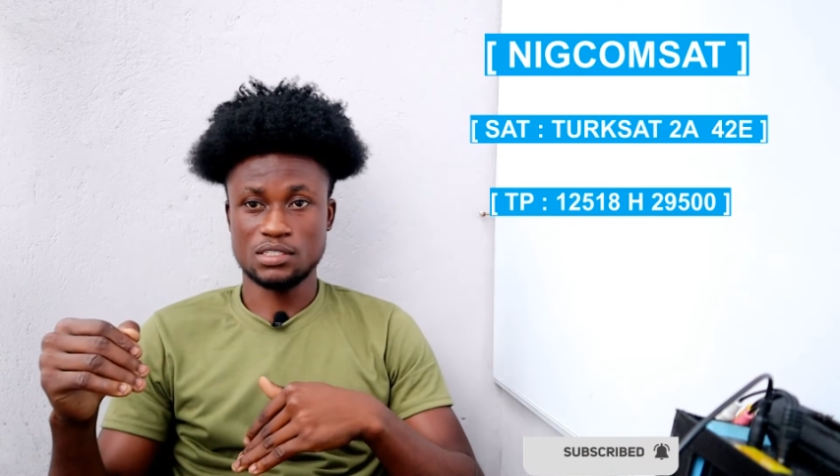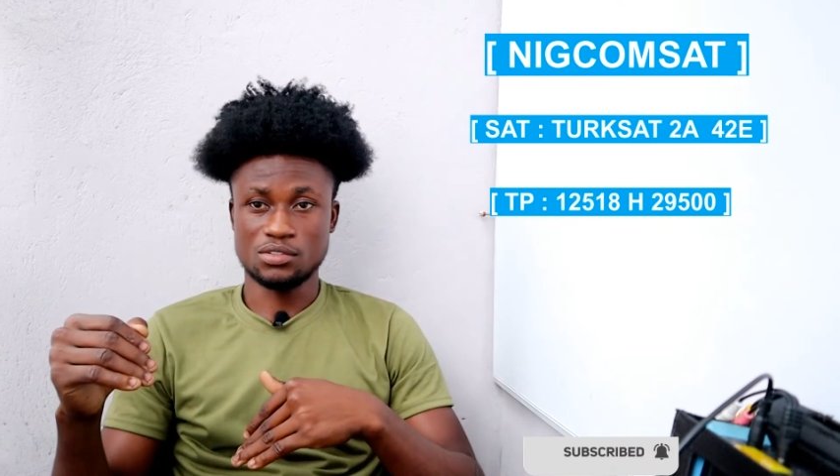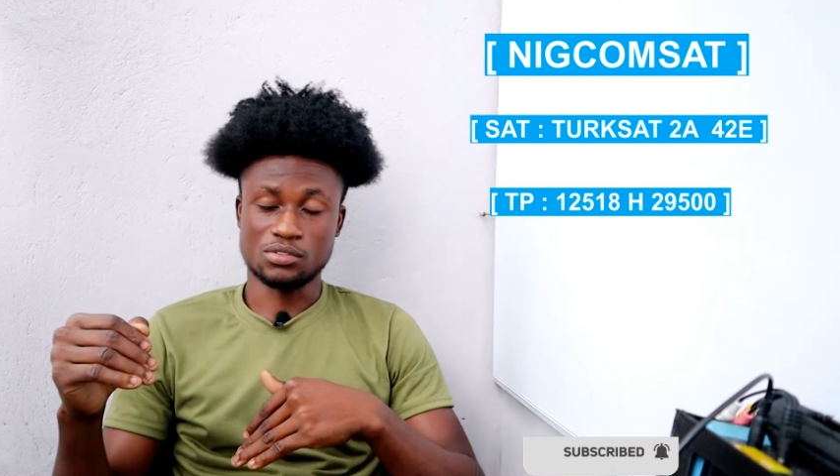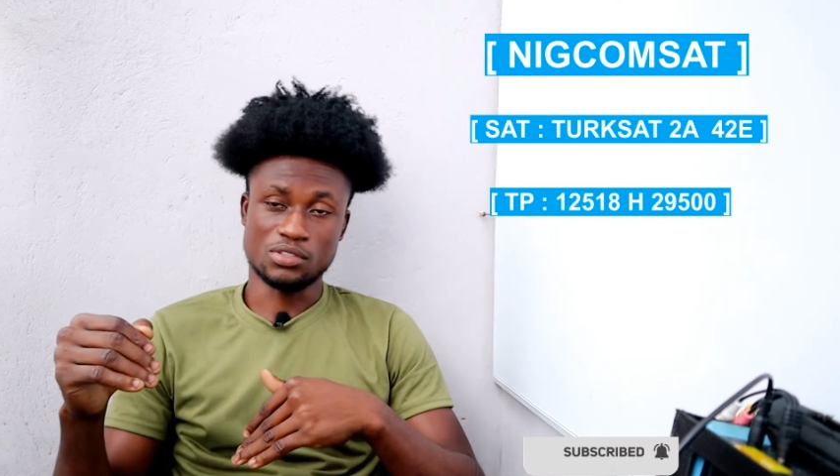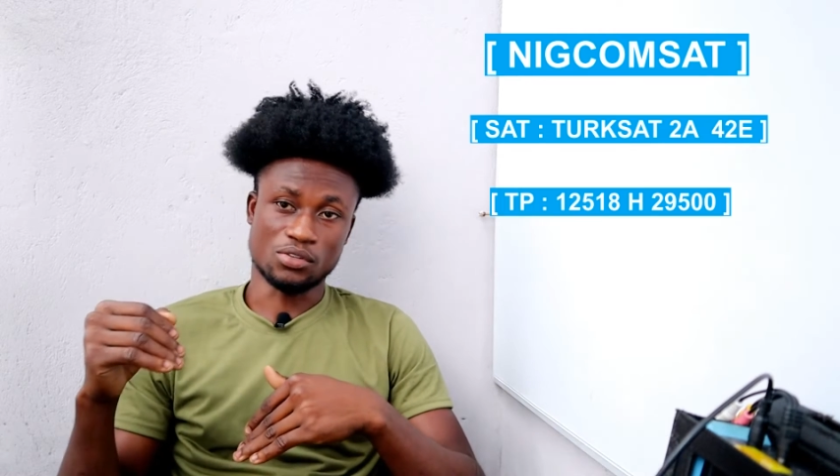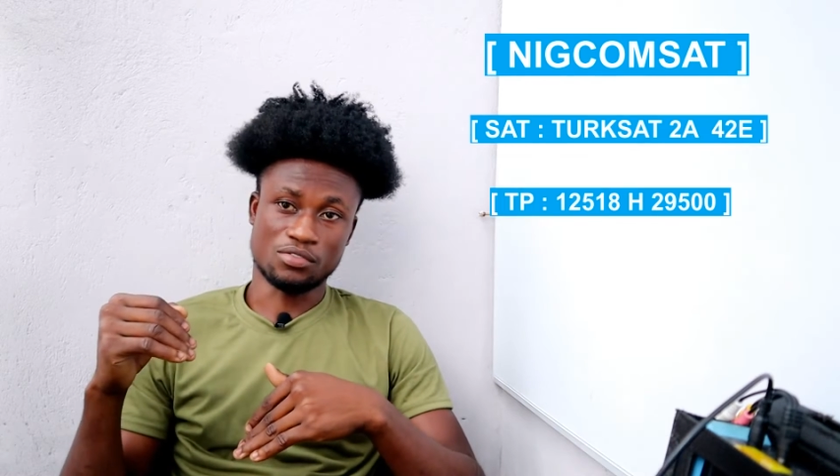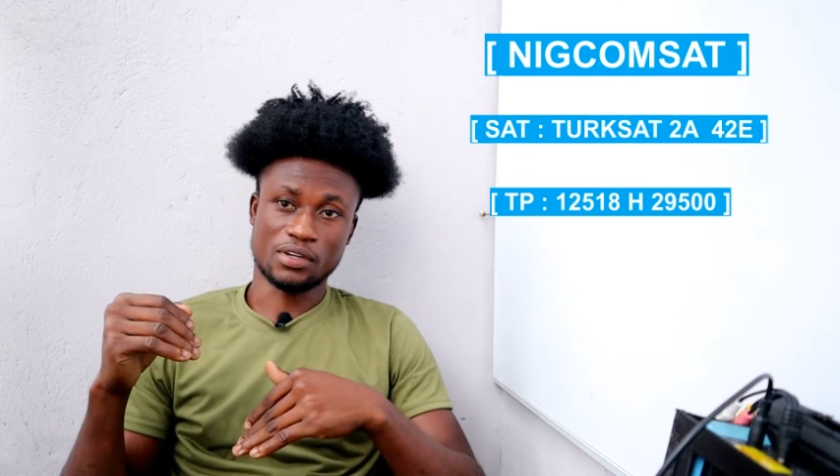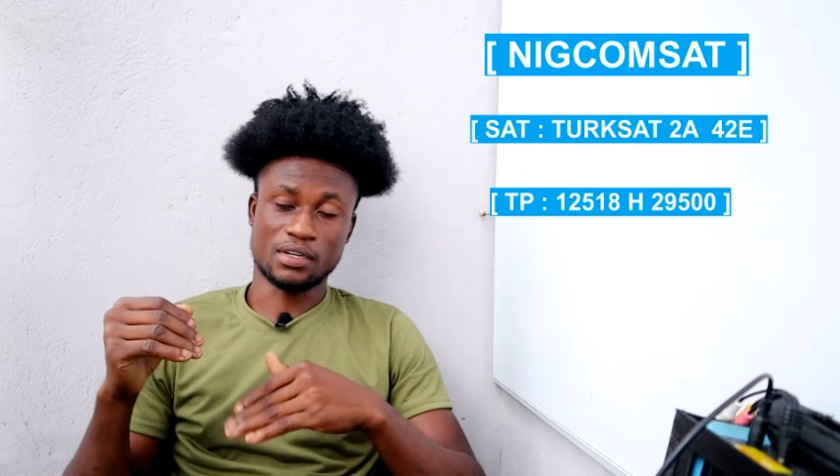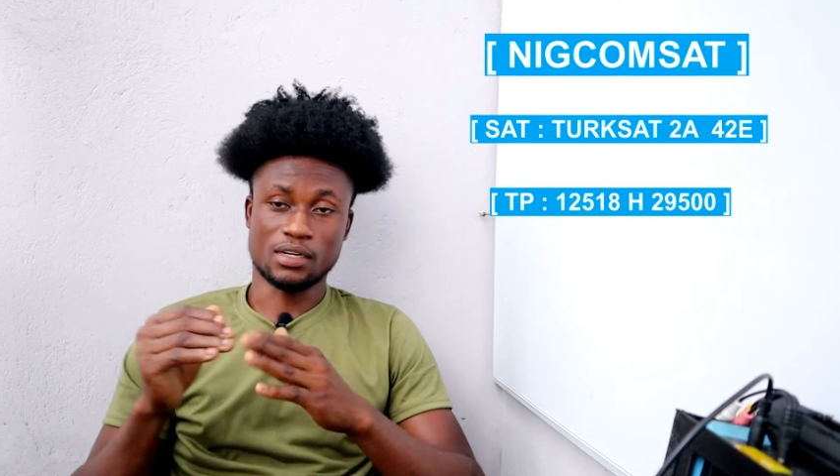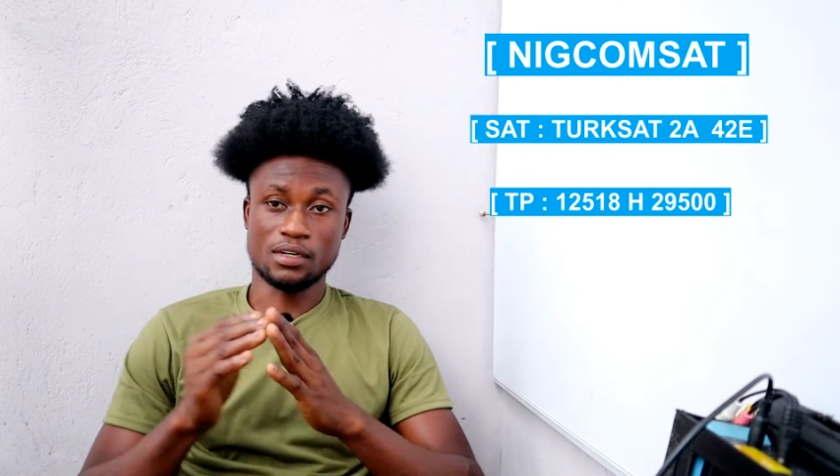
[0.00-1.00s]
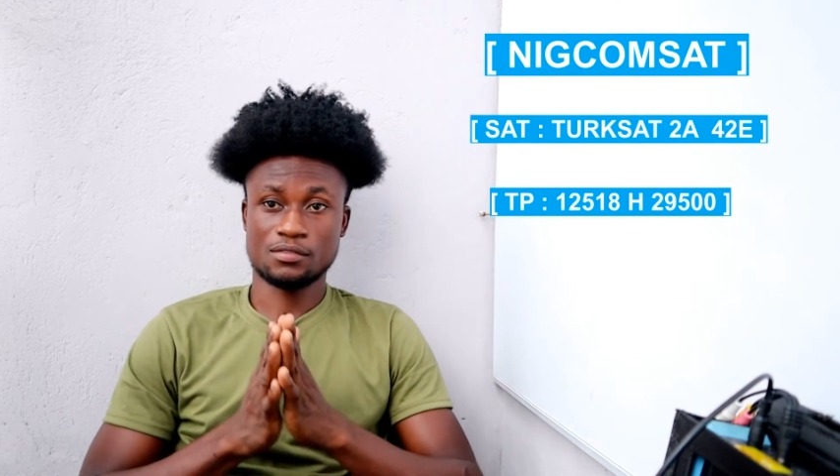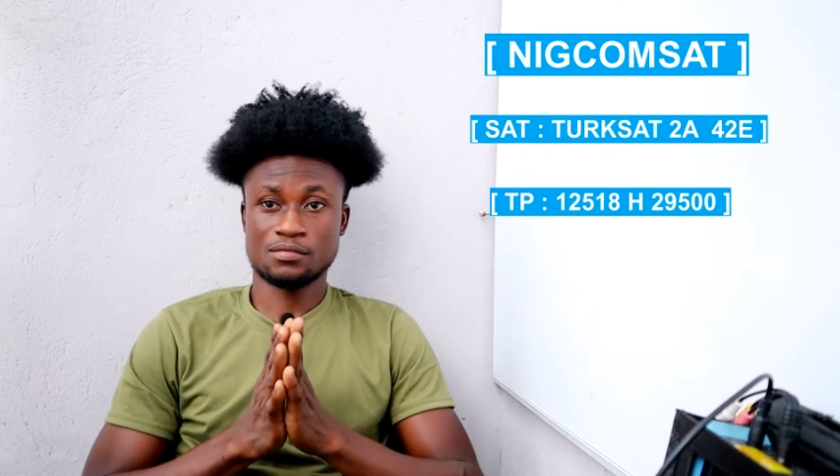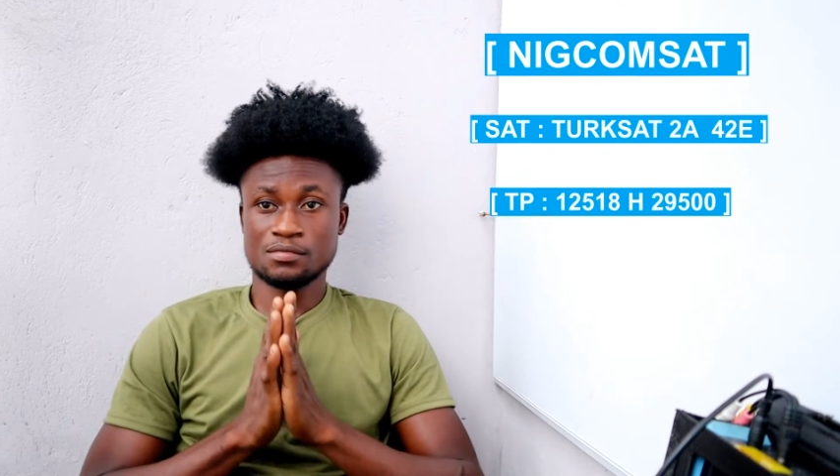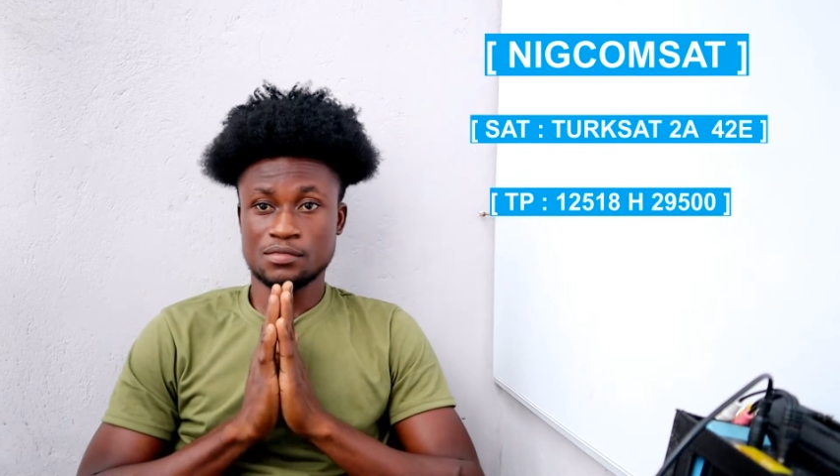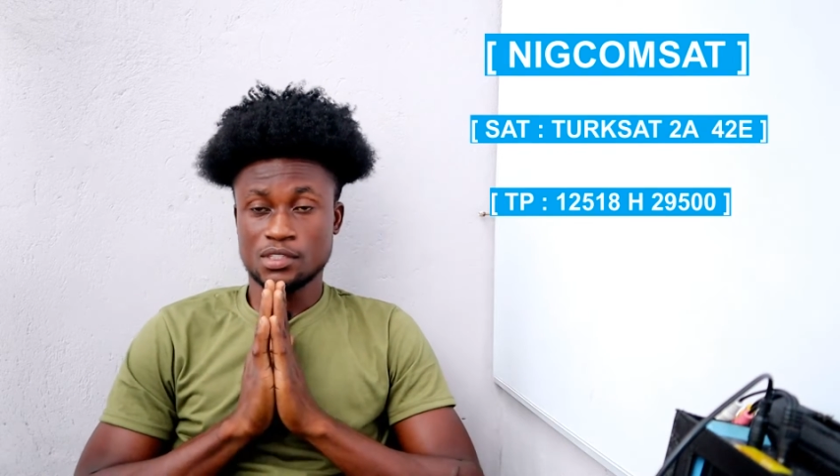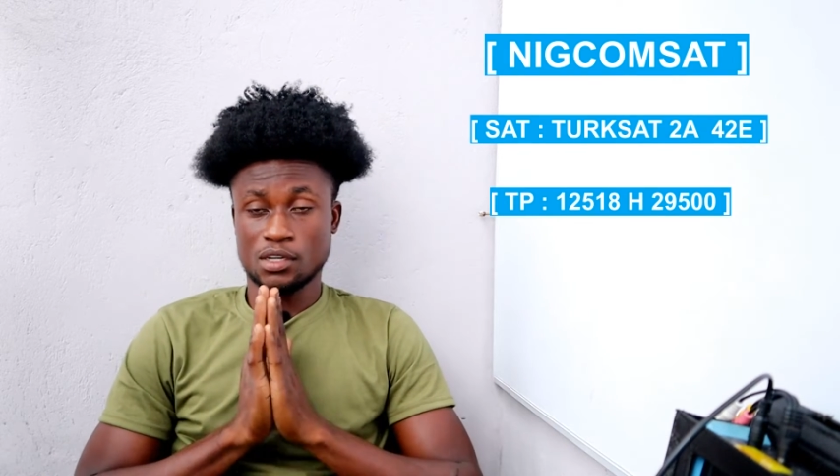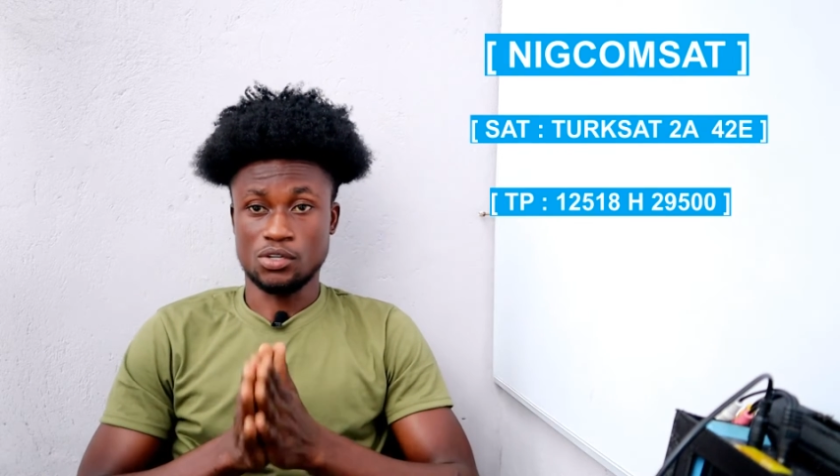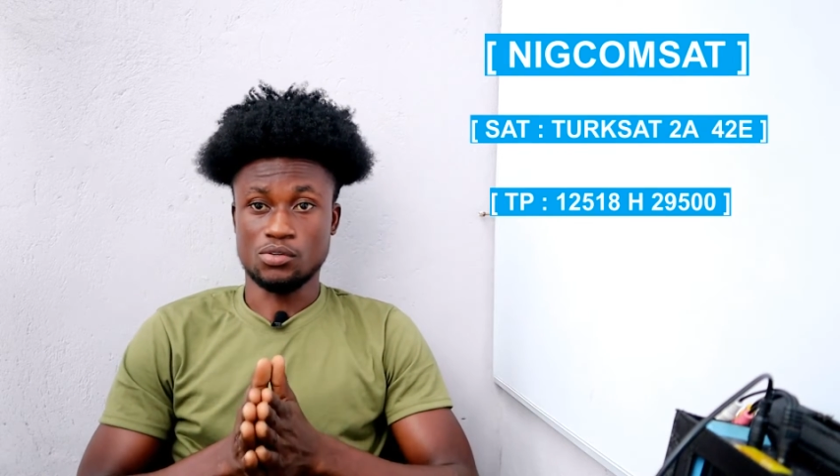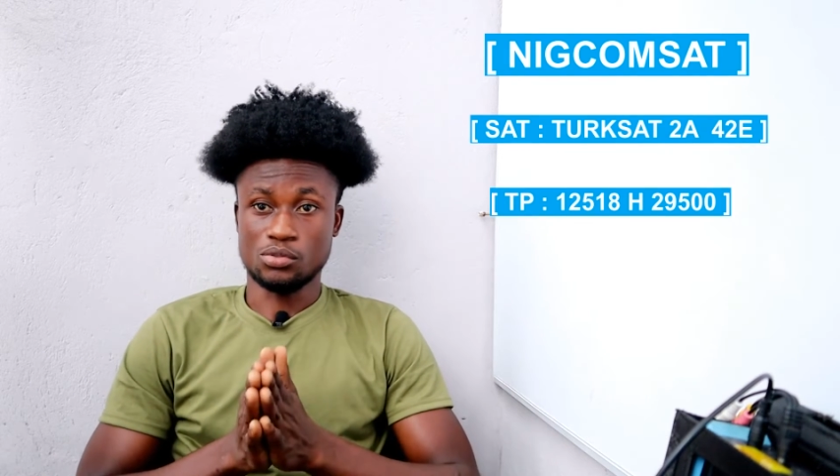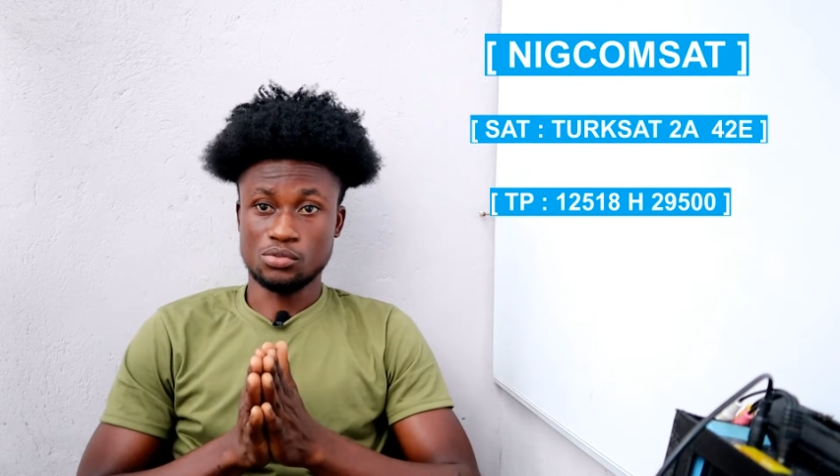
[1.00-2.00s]
it in your finder, and
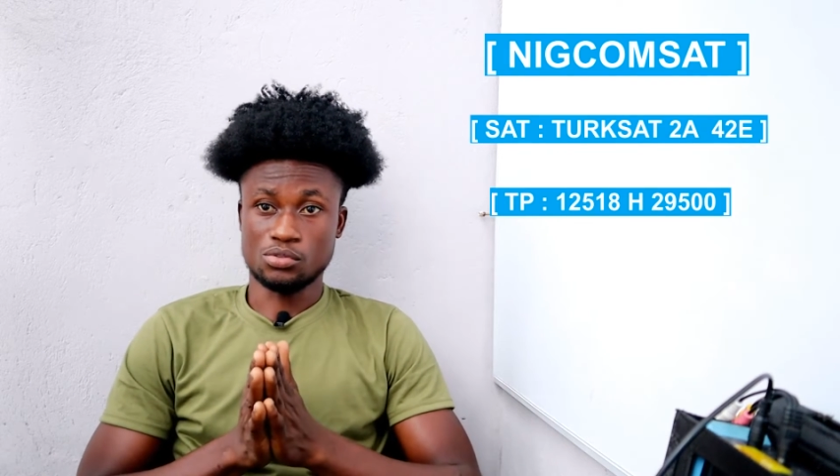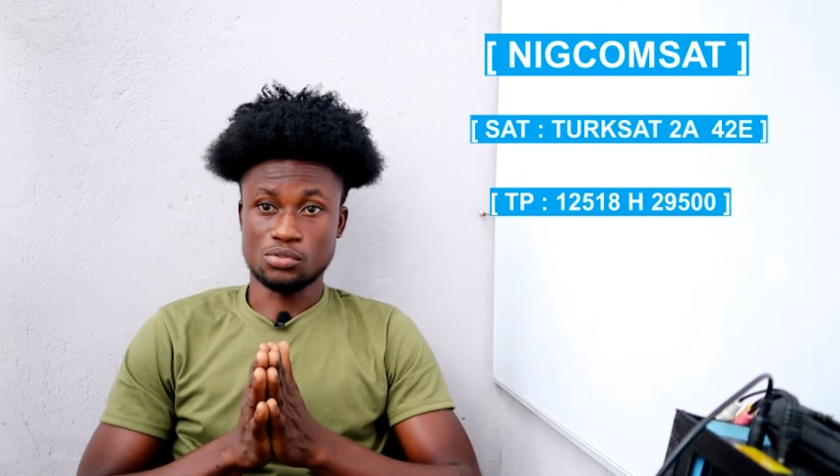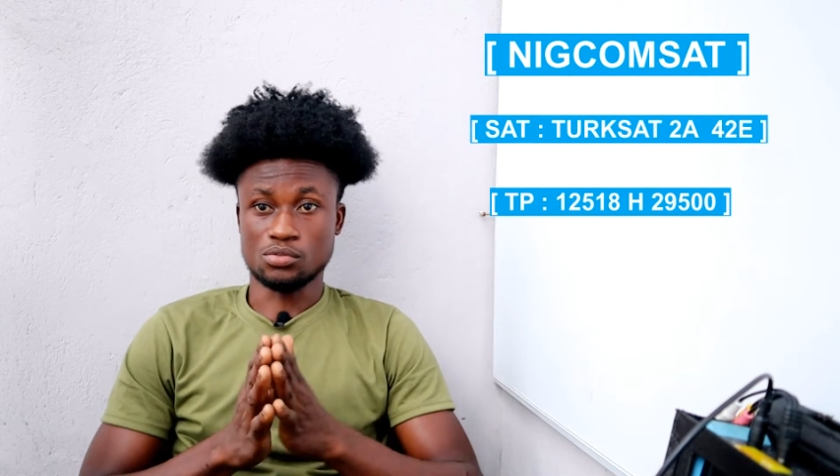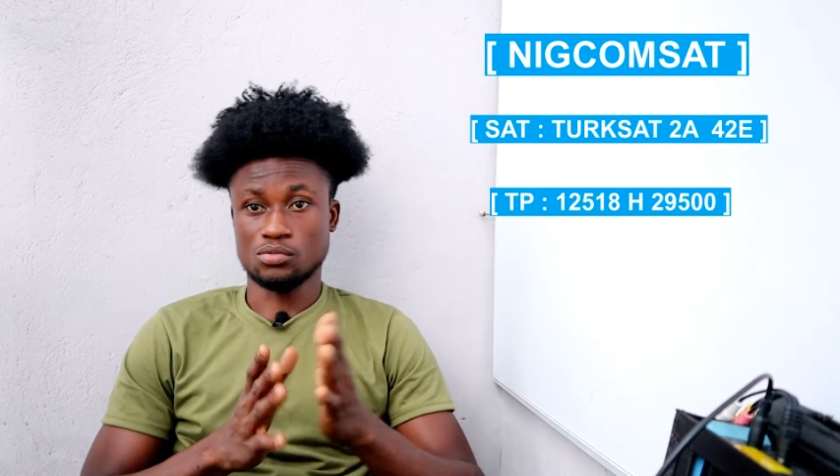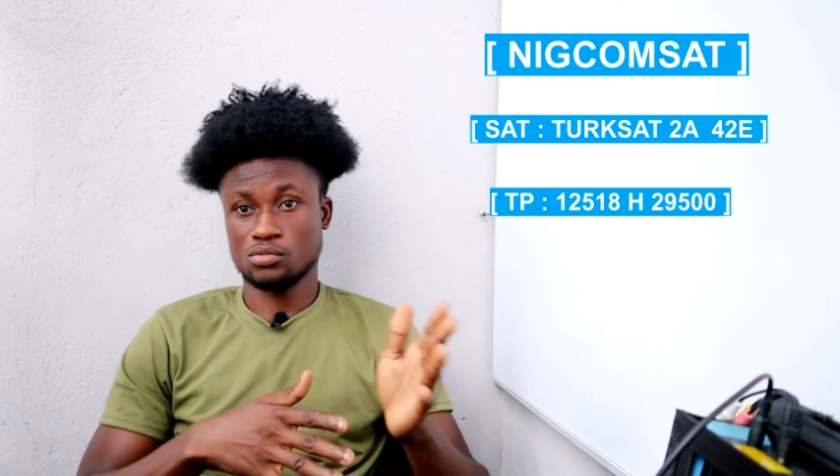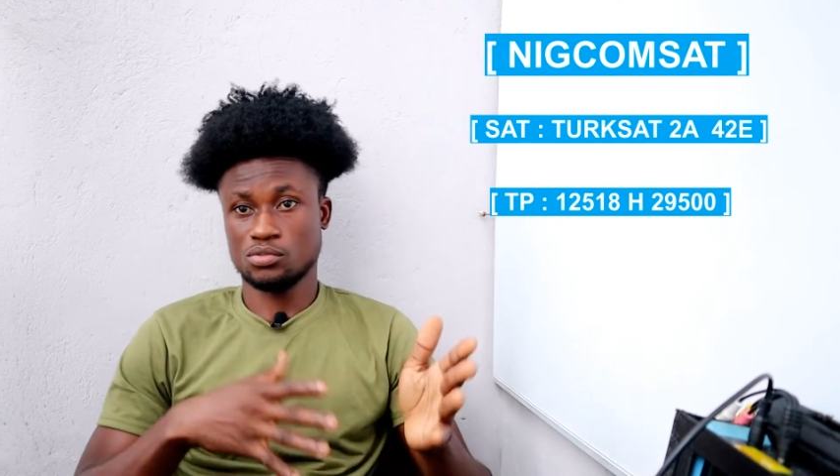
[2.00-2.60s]
you're good to go.